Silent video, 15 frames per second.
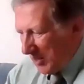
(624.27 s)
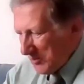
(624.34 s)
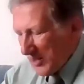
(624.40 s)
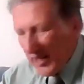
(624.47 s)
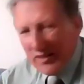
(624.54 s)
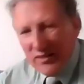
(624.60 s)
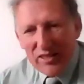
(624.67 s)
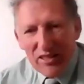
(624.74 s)

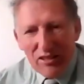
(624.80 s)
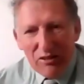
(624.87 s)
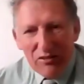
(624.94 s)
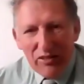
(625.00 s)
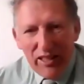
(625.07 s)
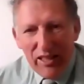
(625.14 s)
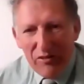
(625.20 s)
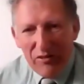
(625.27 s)
Okay,
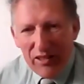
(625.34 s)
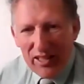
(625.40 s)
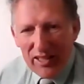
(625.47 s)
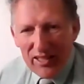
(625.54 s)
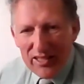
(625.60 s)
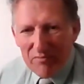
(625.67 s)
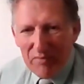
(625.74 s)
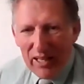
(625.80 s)
so here he
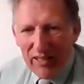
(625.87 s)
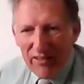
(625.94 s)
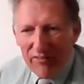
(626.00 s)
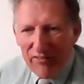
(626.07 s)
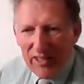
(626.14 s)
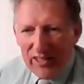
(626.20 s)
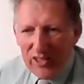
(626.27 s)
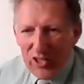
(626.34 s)
is, my
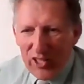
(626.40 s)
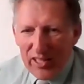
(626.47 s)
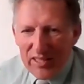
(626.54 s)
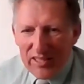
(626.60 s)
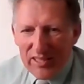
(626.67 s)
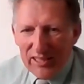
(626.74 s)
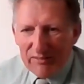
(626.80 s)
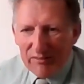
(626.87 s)
friend
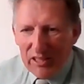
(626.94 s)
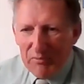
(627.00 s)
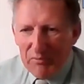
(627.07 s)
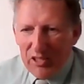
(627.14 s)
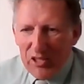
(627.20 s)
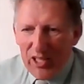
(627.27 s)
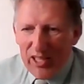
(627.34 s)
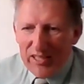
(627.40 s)
Chester. Come
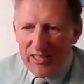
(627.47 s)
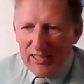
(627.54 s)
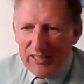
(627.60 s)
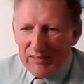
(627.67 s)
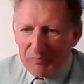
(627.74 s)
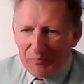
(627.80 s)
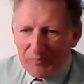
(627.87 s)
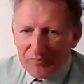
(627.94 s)
on, Chester.